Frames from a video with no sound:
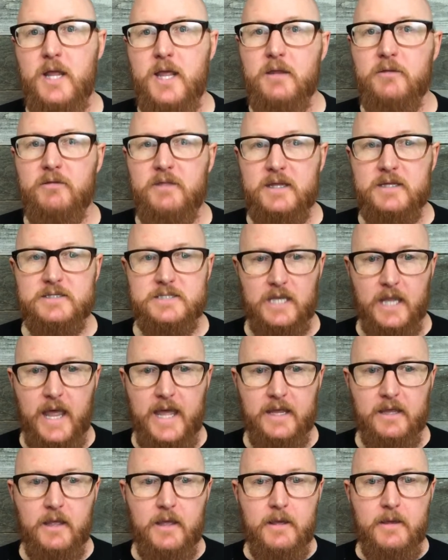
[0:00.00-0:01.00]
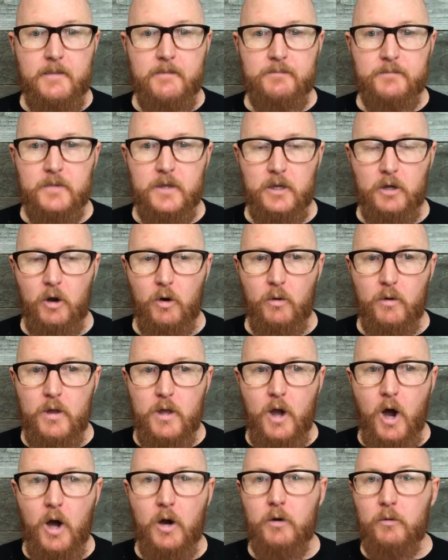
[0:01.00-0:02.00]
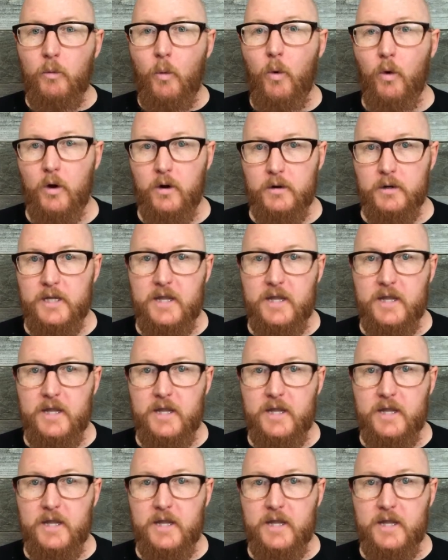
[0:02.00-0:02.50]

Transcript: in things like, you know, an award.